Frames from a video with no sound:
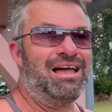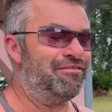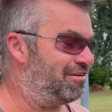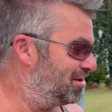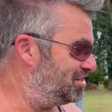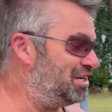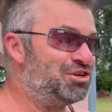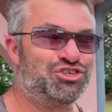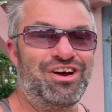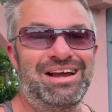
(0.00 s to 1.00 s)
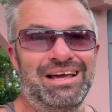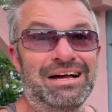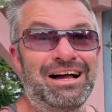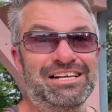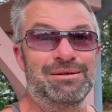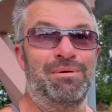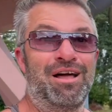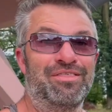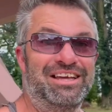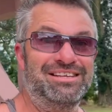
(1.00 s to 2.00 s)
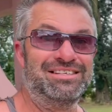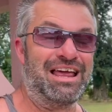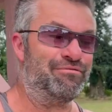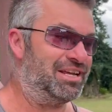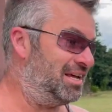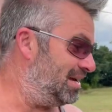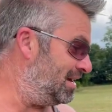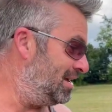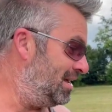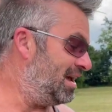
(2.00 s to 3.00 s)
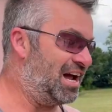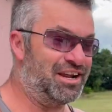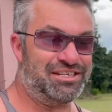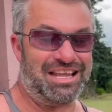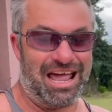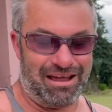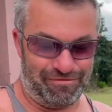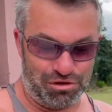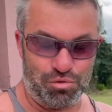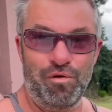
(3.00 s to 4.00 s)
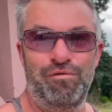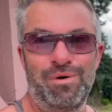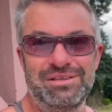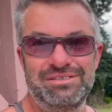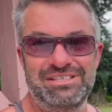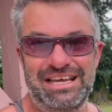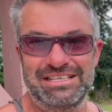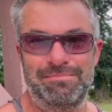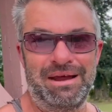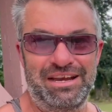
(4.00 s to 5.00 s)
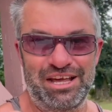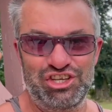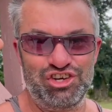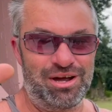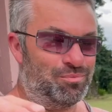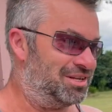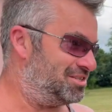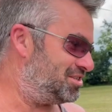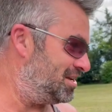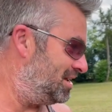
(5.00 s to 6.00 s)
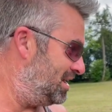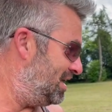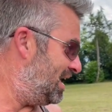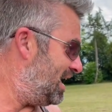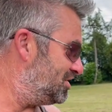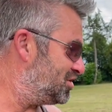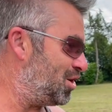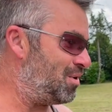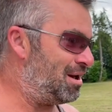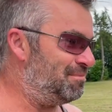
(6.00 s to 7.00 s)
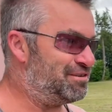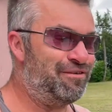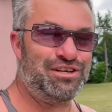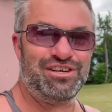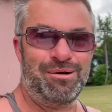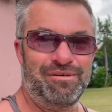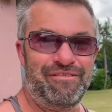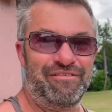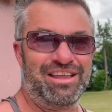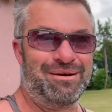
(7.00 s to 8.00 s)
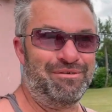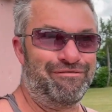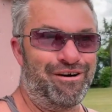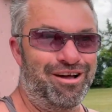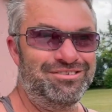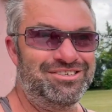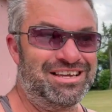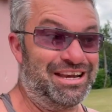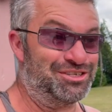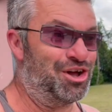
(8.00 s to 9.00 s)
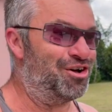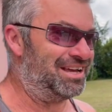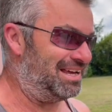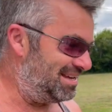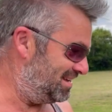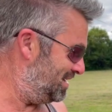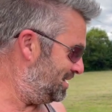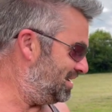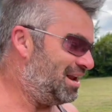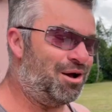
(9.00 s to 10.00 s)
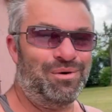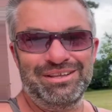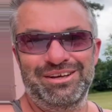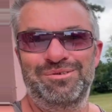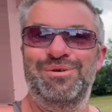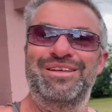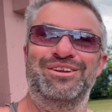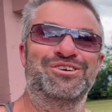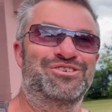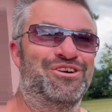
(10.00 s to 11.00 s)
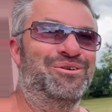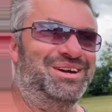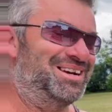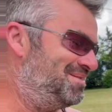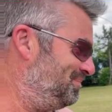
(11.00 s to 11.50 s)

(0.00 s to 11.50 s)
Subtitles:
have, because in Australia, I used to plant these every year. I used to have dwarf ones, intermediate and giant ones. So it's the first time I've ever done in France, and it's hot here. I wondered why they're not growing.